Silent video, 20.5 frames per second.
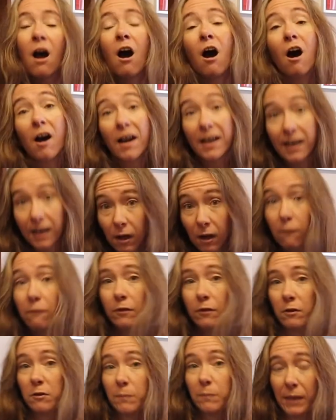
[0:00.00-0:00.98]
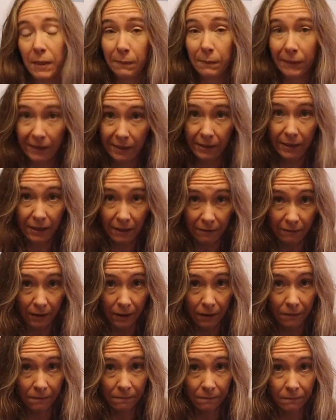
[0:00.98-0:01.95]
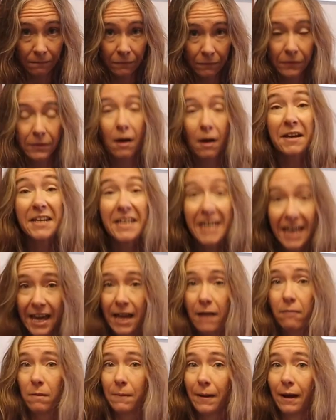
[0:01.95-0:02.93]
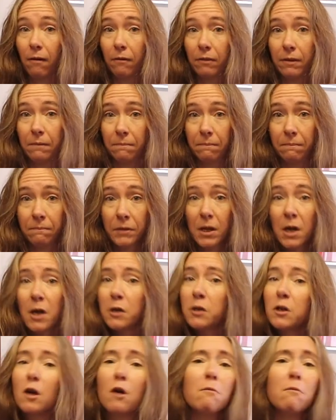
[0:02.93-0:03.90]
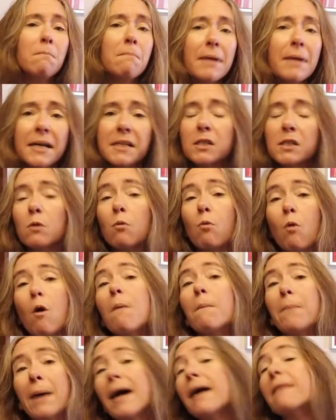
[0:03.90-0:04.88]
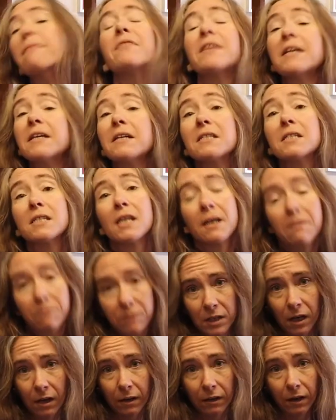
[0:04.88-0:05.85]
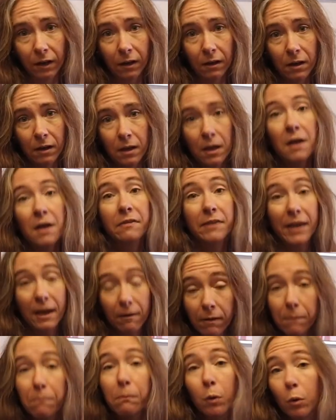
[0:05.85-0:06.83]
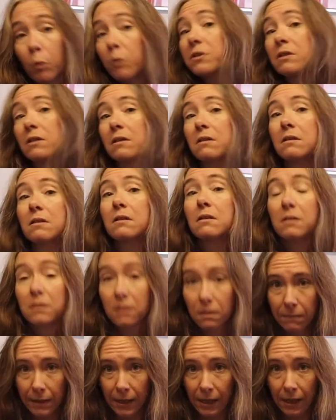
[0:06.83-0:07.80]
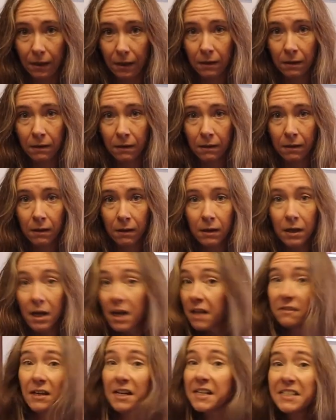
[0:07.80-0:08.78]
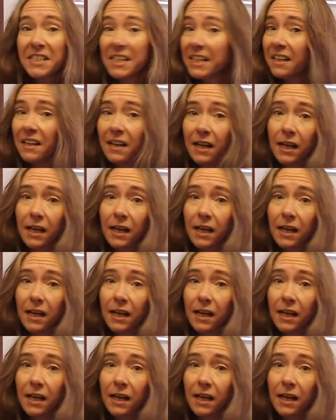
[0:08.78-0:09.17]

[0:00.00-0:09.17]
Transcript: I love those people in Nineveh. I care about them. No matter what bad things they've done, they're important to me. They didn't